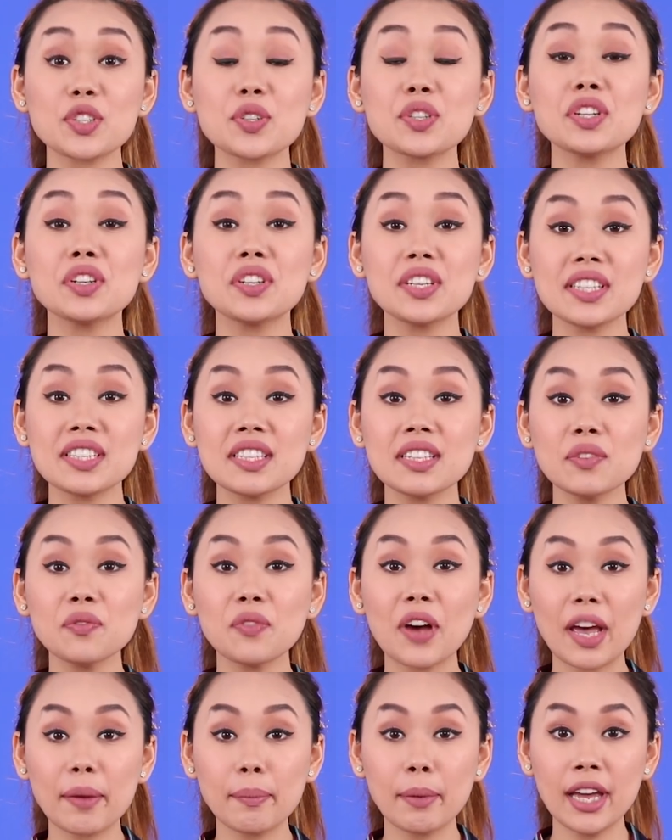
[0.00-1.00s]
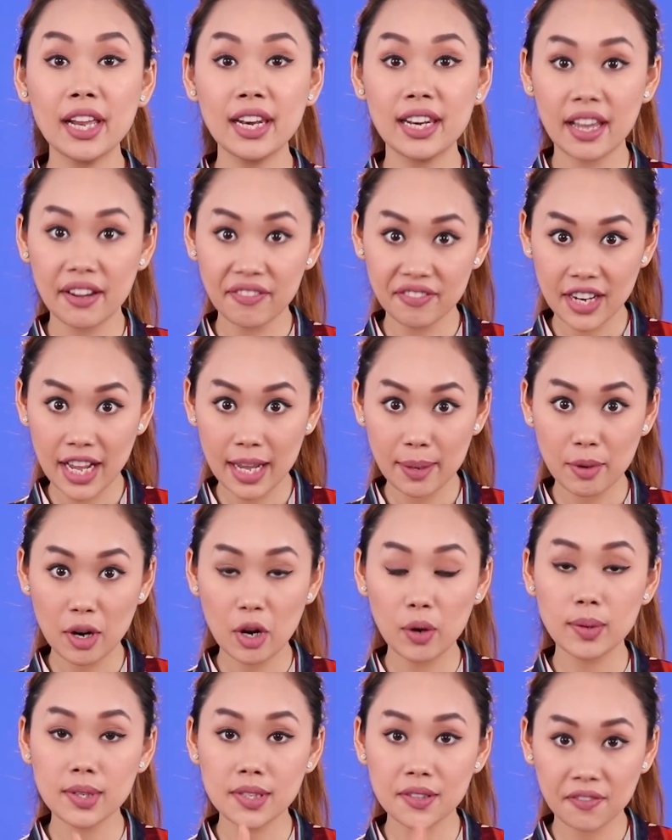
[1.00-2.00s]
so the reason why my left
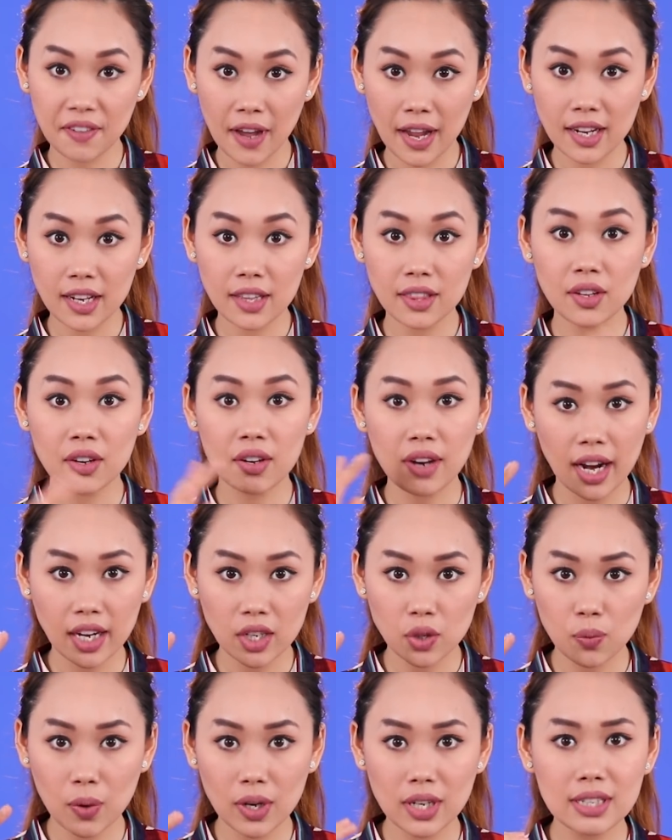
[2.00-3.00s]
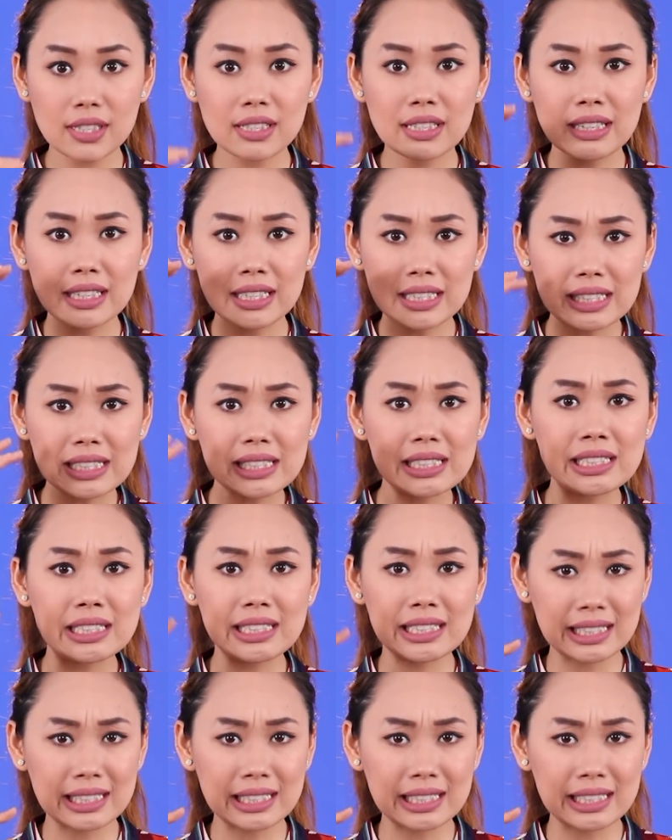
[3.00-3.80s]
eyebrow is fine and the right one is a little